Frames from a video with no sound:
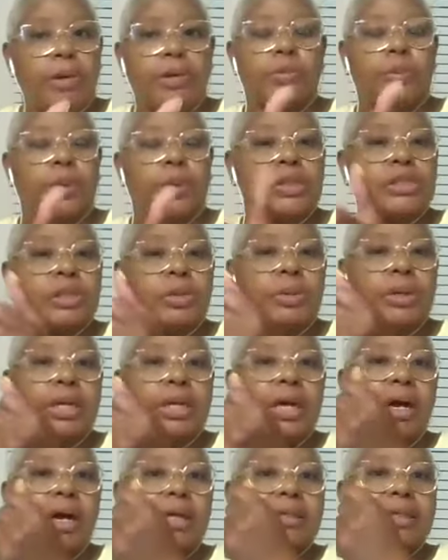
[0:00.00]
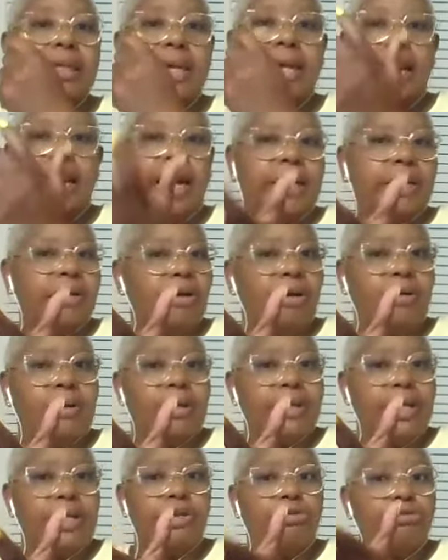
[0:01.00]
about what's going on, and
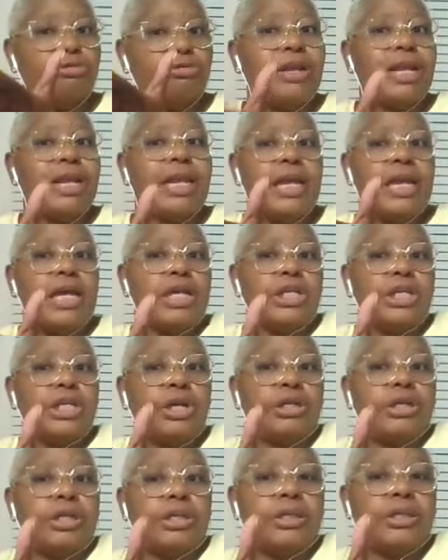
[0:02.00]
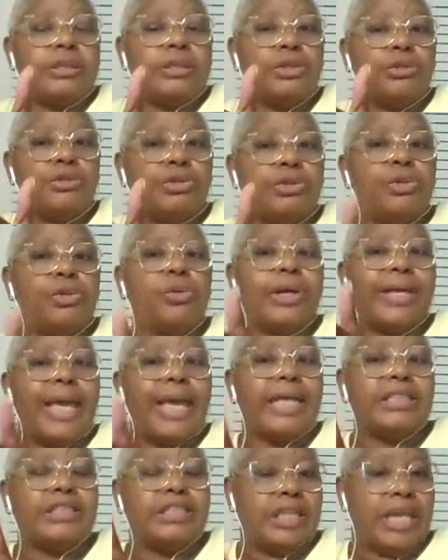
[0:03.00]
all of that. You do
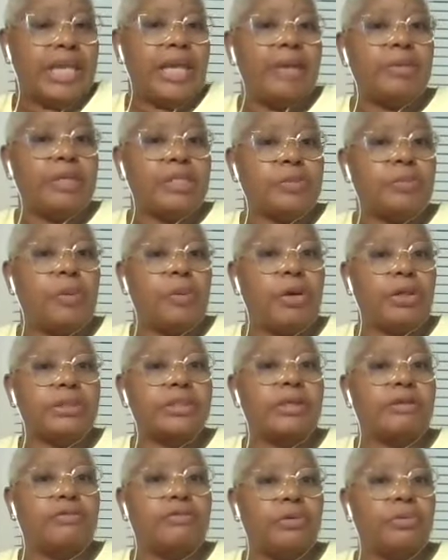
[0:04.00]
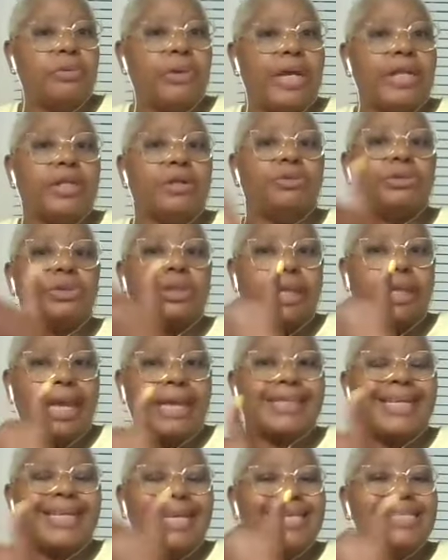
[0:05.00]
get Jamie's point of view, and you
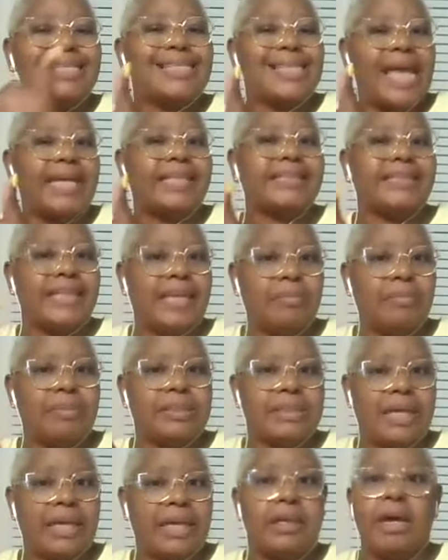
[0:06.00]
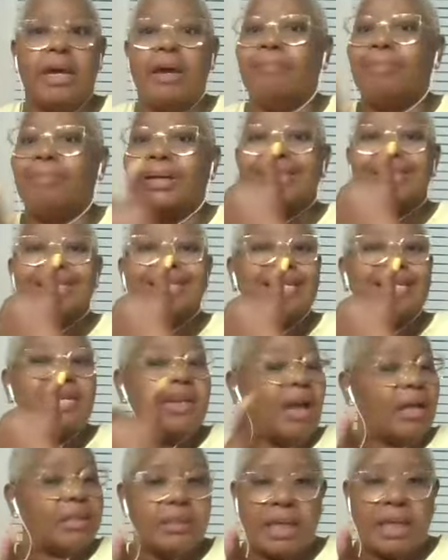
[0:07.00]
get inside Jamie's head, but
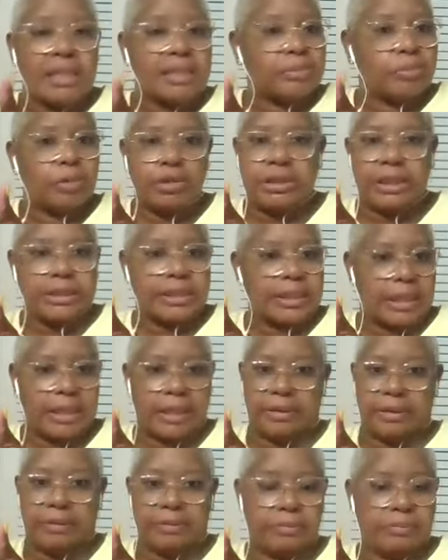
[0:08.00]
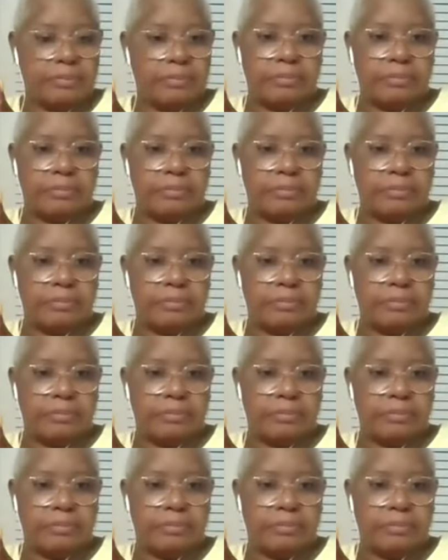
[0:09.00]
not as much as Claire.